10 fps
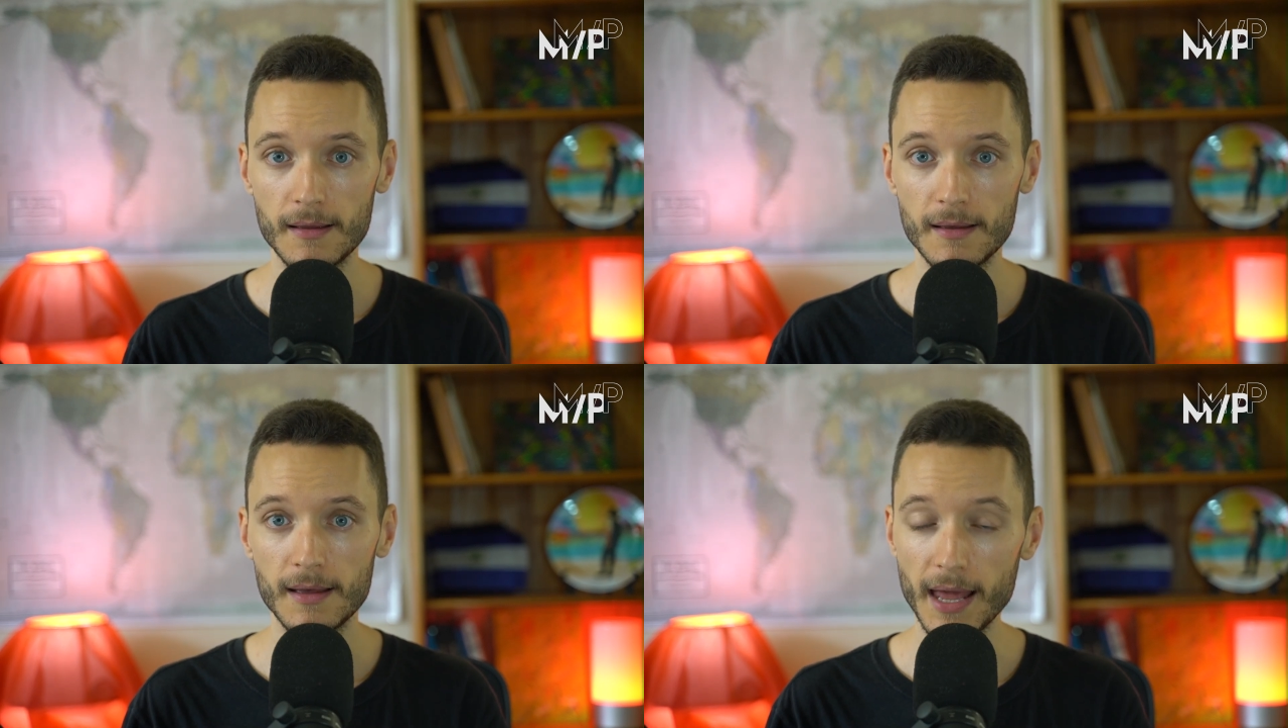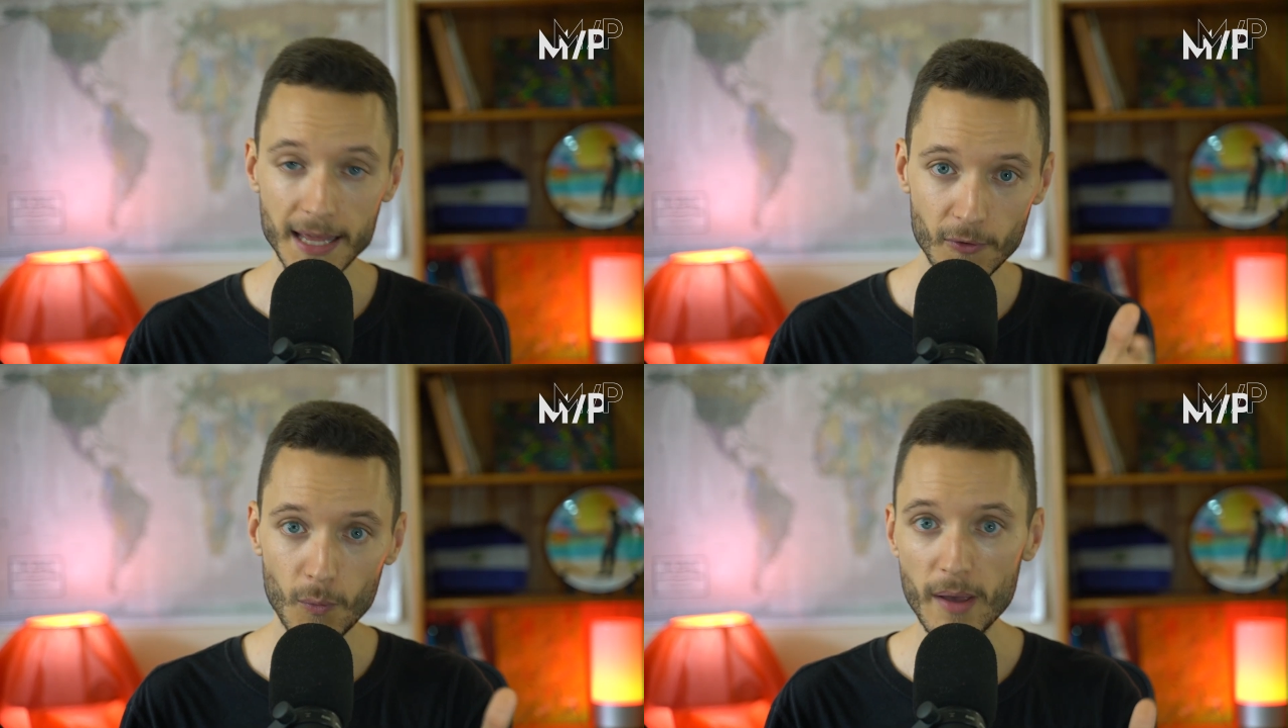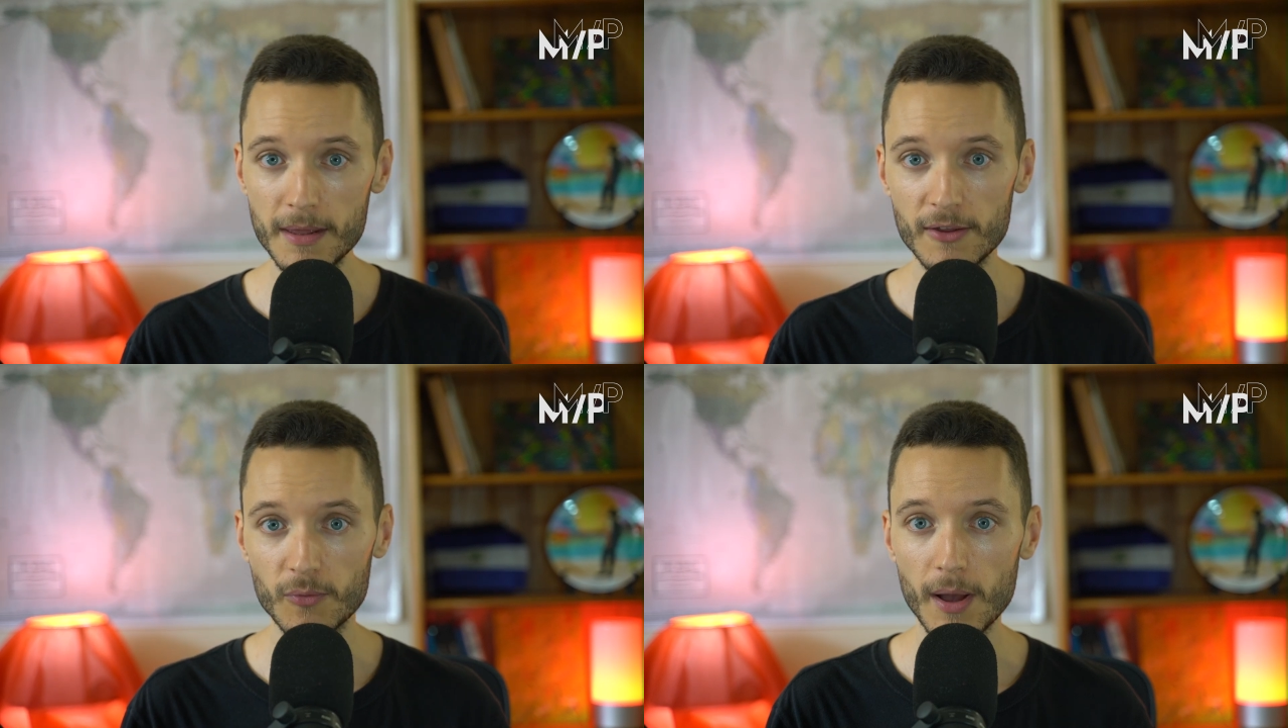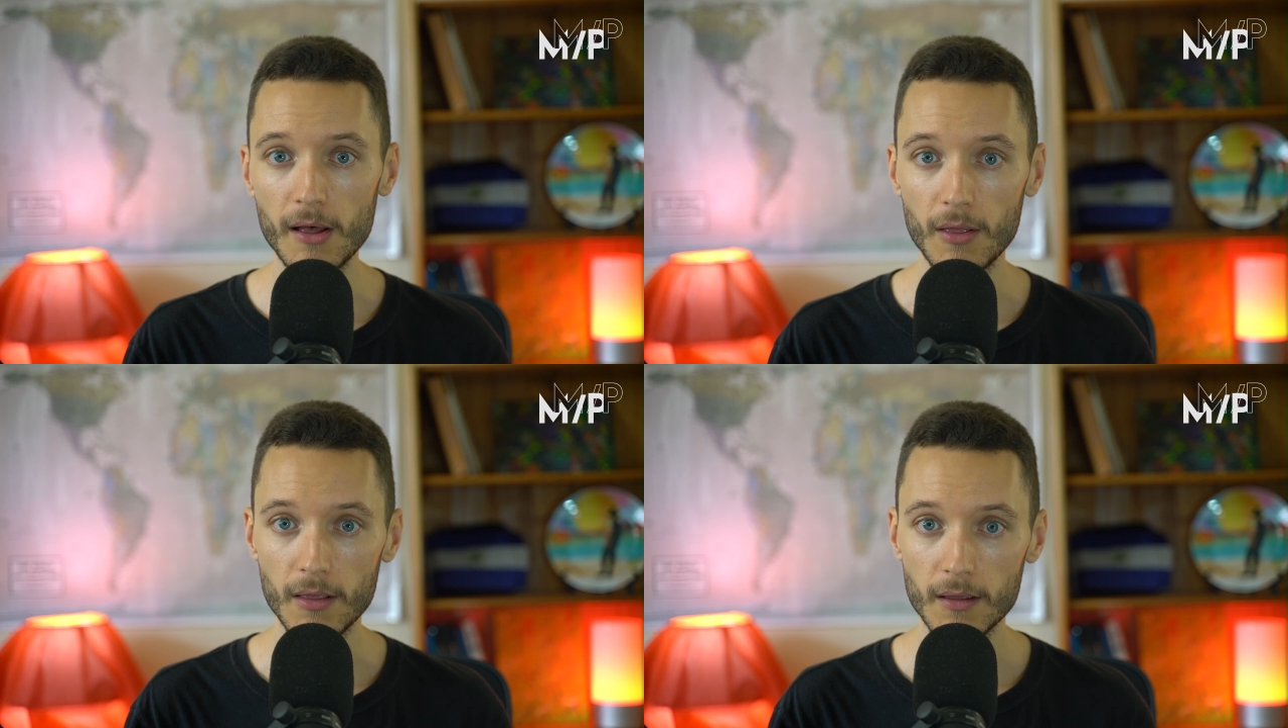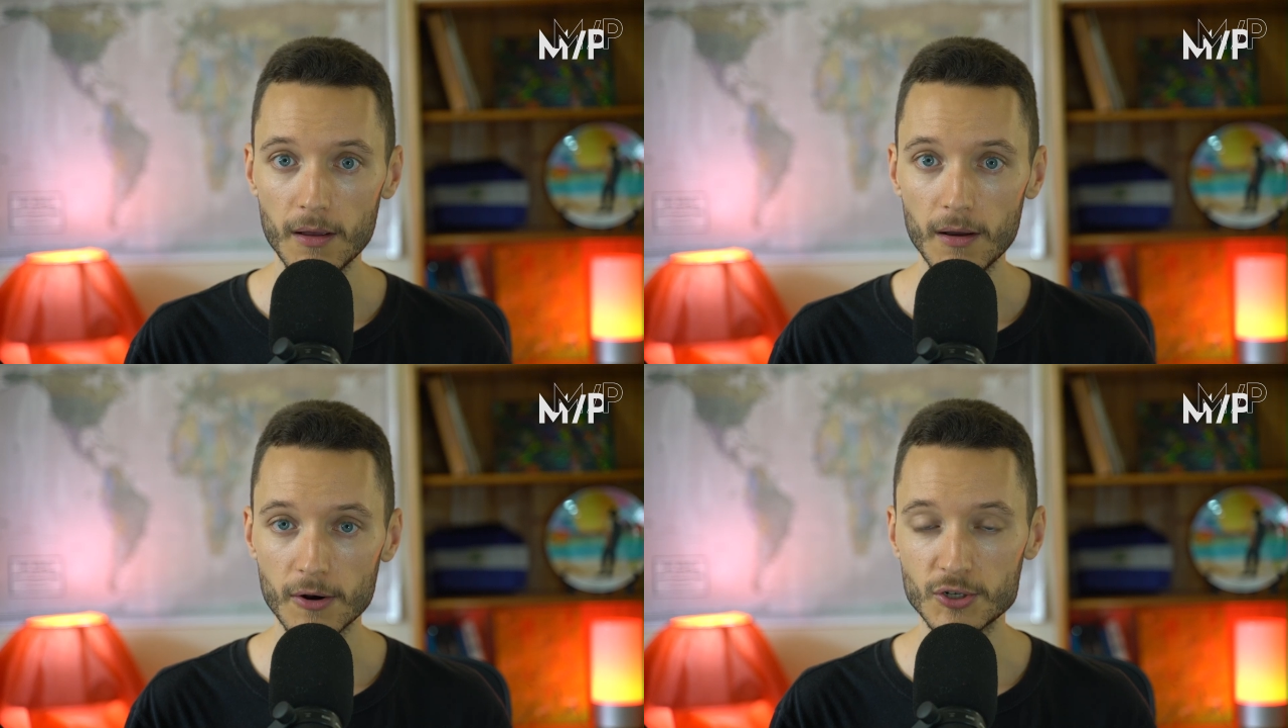and even women as well
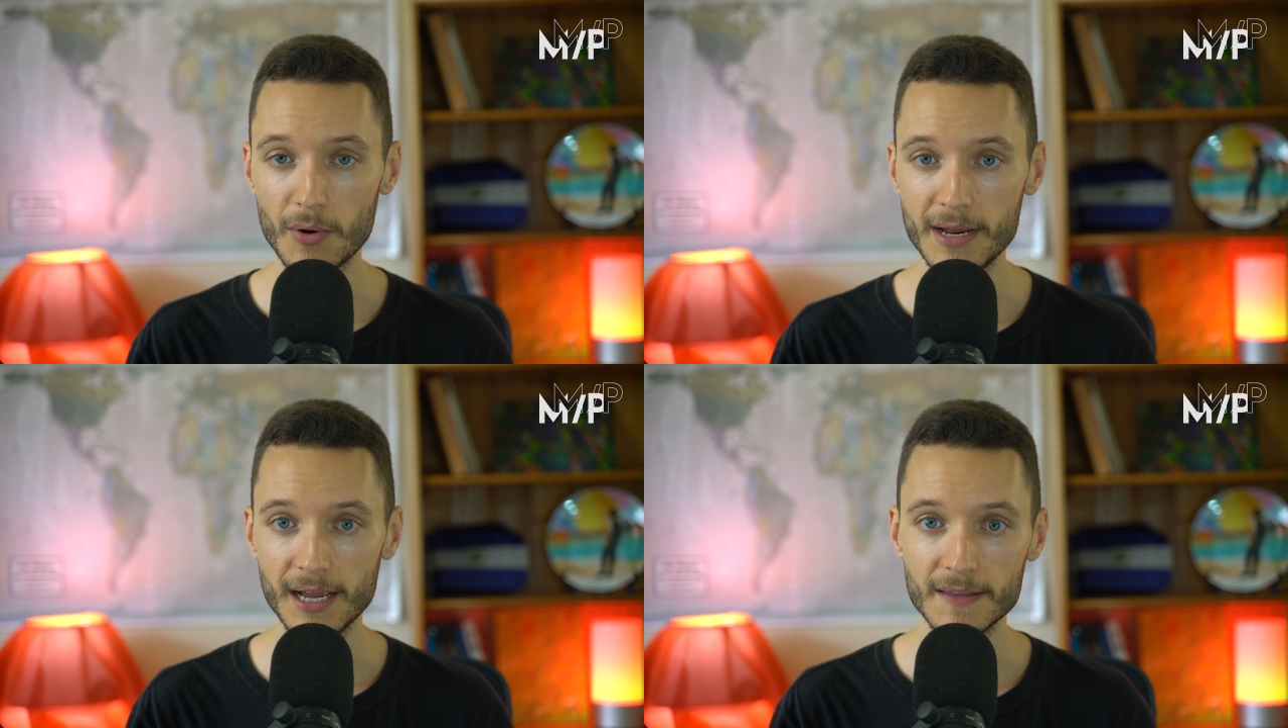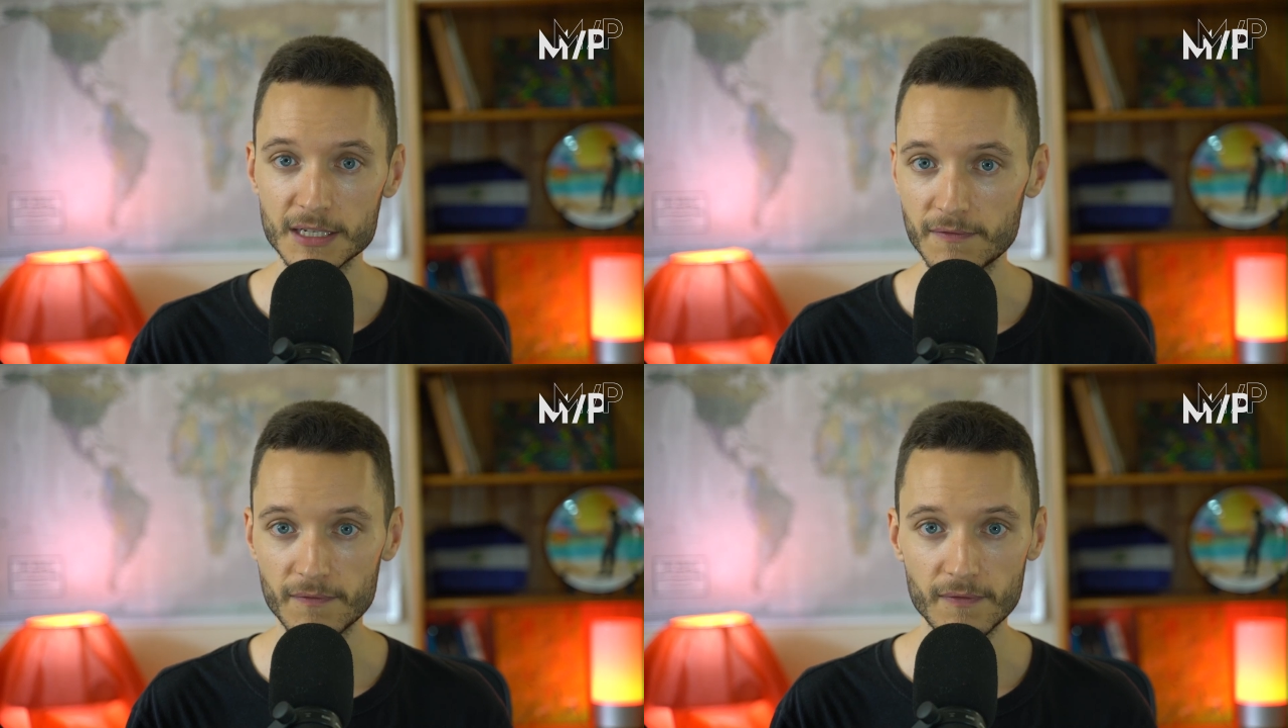are joining in this,